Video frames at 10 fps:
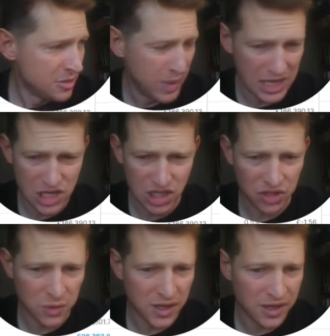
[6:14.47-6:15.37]
pensions
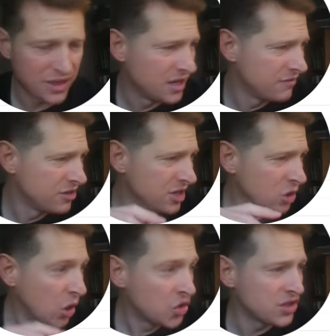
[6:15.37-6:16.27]
worth over
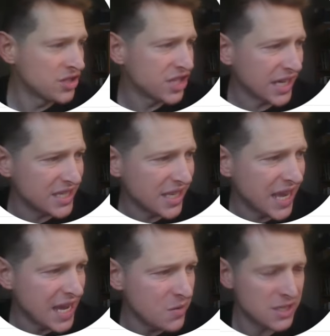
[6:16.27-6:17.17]

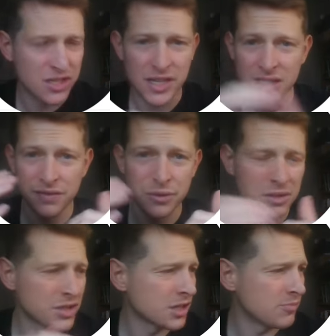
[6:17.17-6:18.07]
160K, which their loved
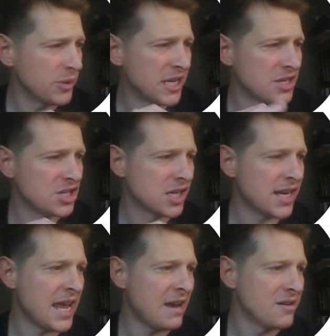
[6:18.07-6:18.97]
ones could potentially
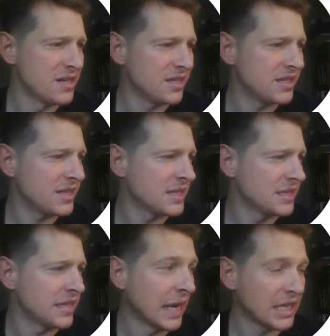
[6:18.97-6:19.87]
inherit
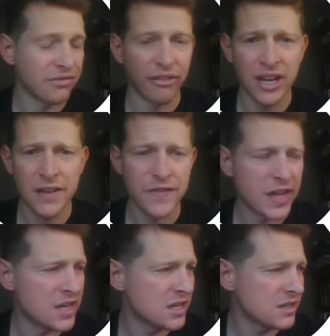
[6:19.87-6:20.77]
tax-free if
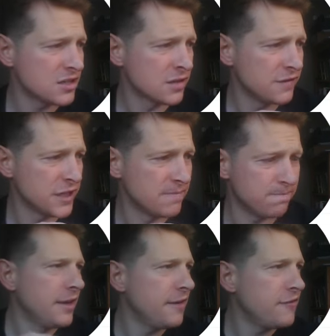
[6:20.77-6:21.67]
they snuffed it.
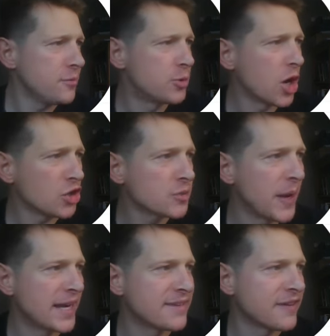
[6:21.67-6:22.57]
If the
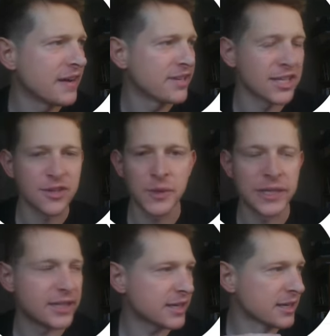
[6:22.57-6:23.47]
prospect of having to
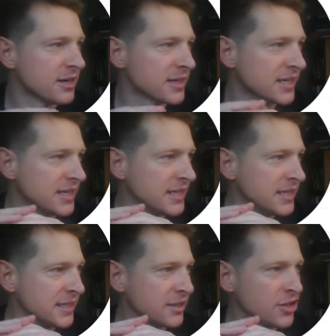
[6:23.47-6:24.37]
work longer
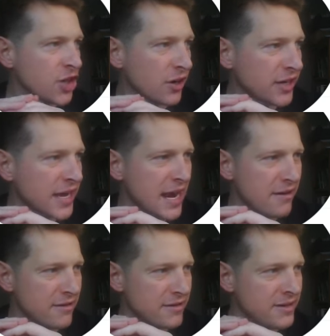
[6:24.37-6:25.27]
than John and
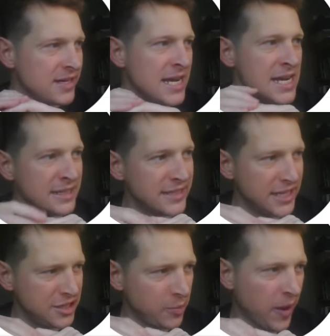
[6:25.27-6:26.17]
Karen
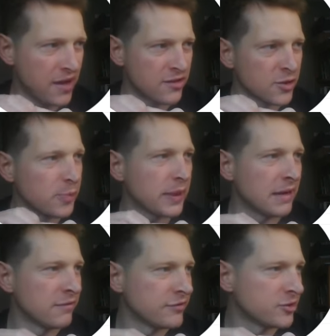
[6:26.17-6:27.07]
anticipated or
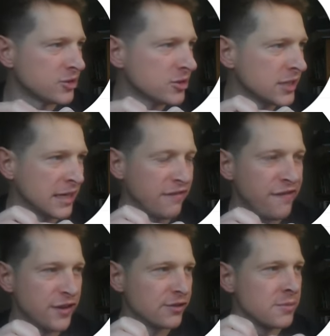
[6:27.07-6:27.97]
planned for, and it
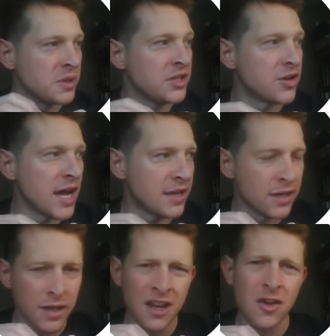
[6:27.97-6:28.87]
filled them with dread,
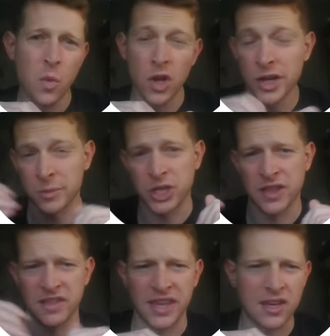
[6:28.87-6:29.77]
one option
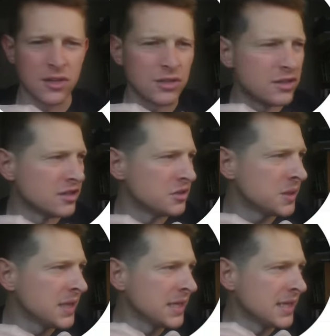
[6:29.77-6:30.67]
that they could do
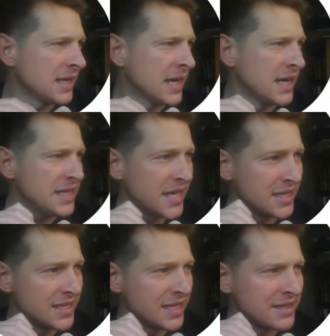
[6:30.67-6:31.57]
is
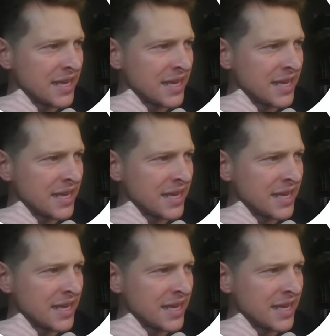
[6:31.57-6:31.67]
considered